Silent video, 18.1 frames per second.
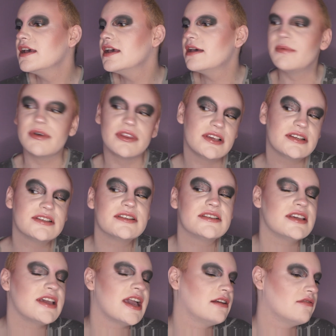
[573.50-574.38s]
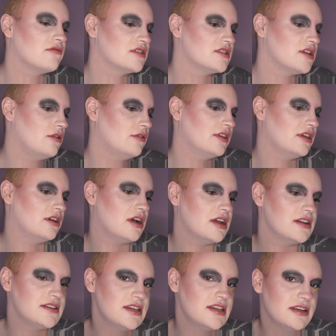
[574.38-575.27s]
But this is the end result that I
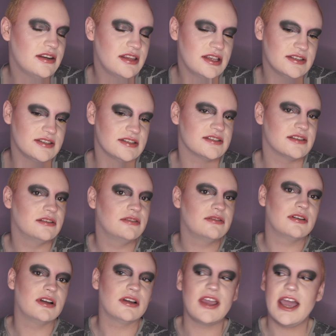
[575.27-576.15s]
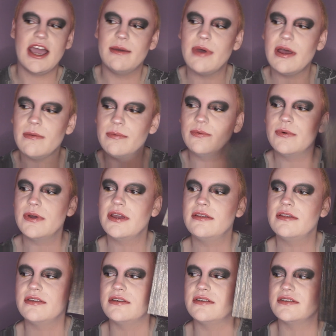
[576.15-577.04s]
did. This is the look I came up
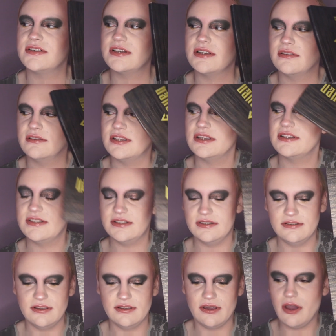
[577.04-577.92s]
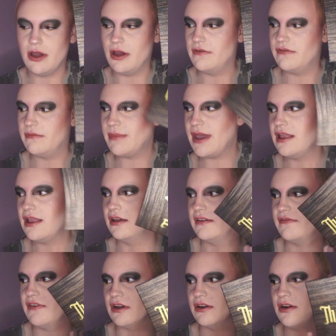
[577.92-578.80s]
with using the Coven palette,
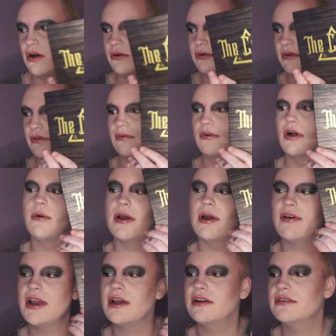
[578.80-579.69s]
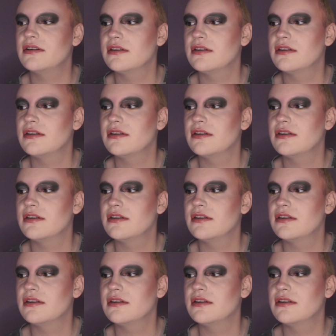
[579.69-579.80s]
if I can hold it the right way around.